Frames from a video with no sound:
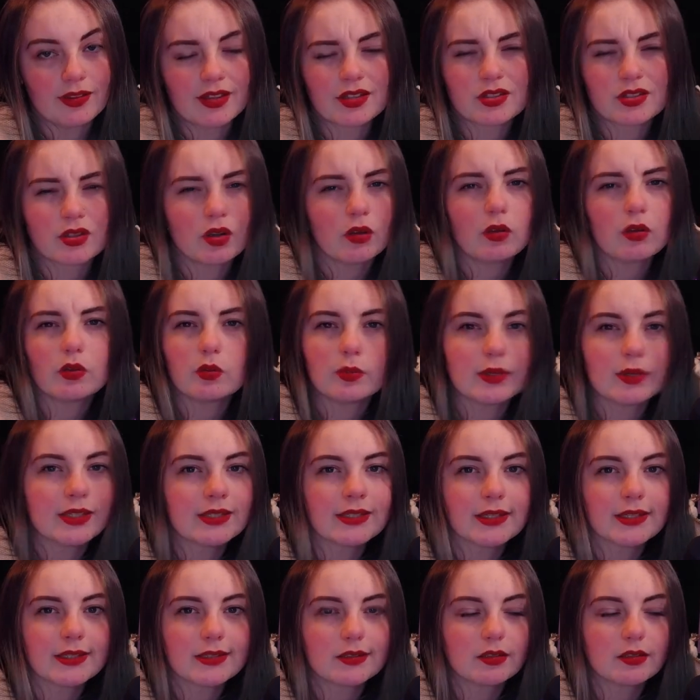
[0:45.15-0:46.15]
as it always
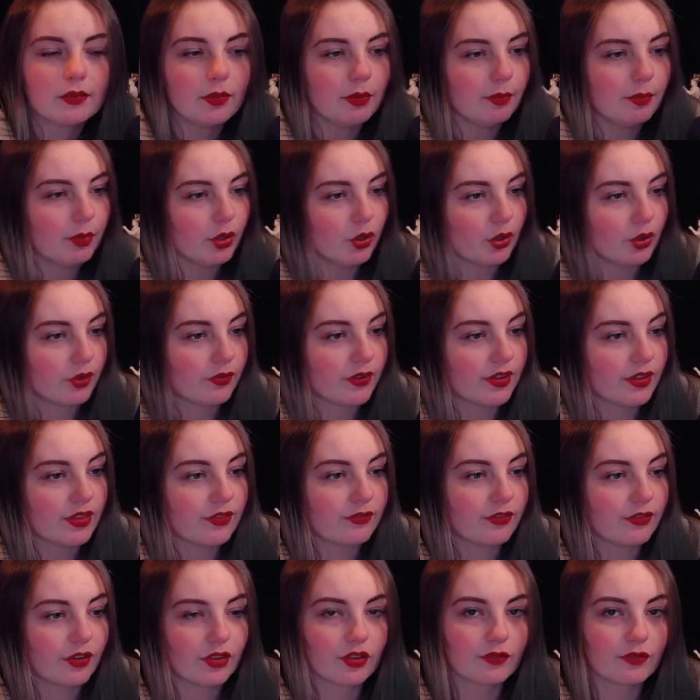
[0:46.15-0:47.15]
is, the bibliography and the
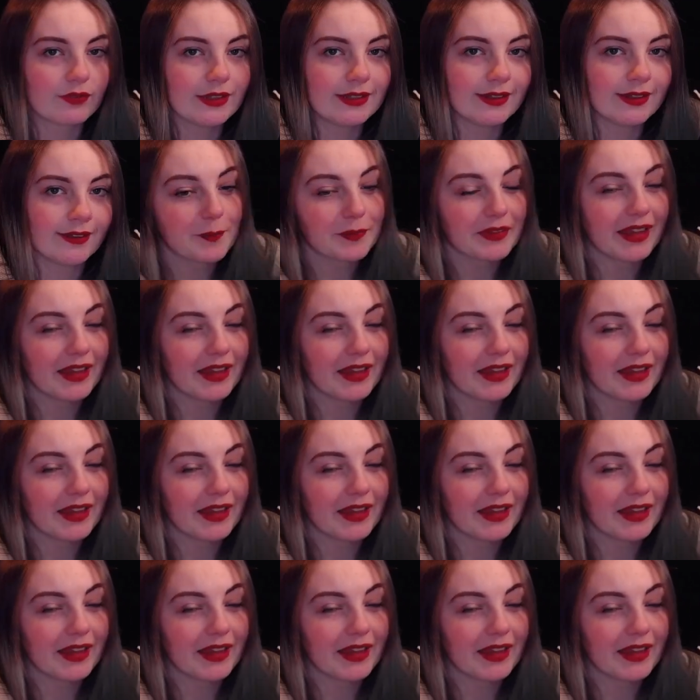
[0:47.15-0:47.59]
further reading.